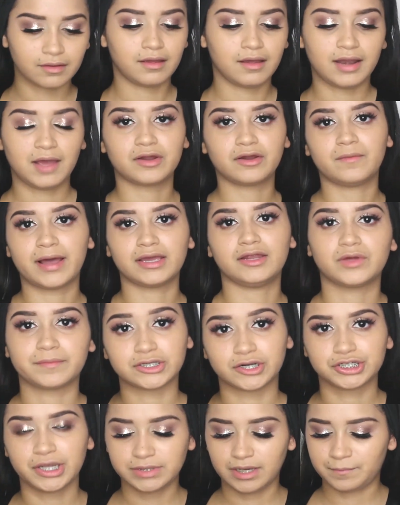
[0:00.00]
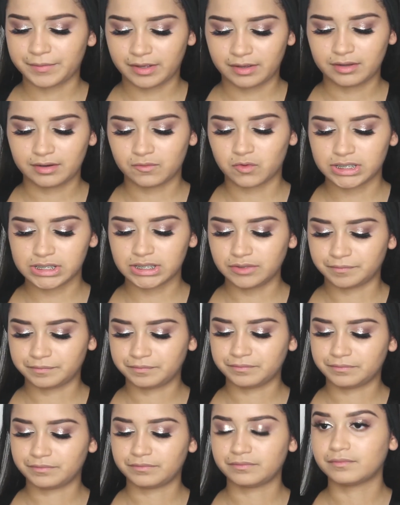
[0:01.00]
Now I'm going to go back in with my
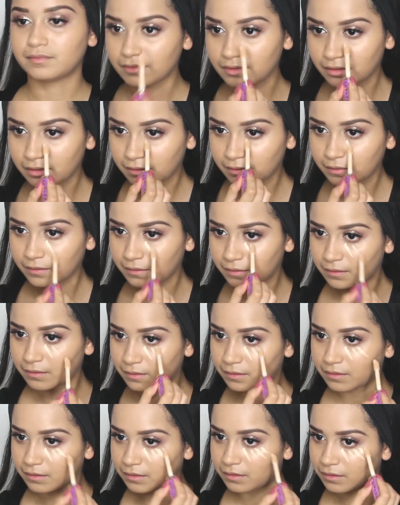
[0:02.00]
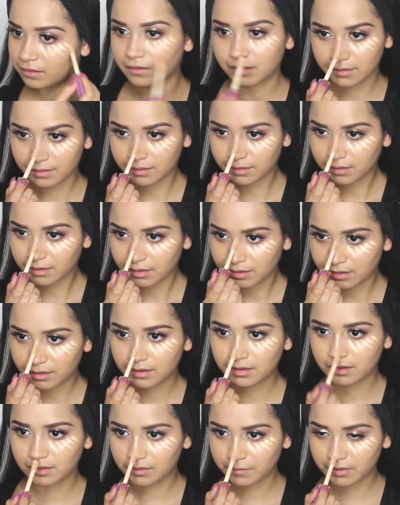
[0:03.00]
Tarte Shape Tape, and I'm going to
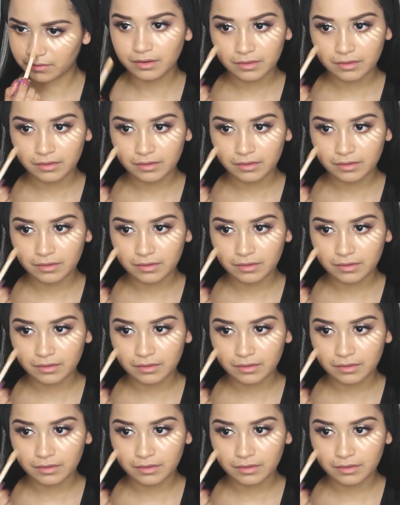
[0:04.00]
conceal.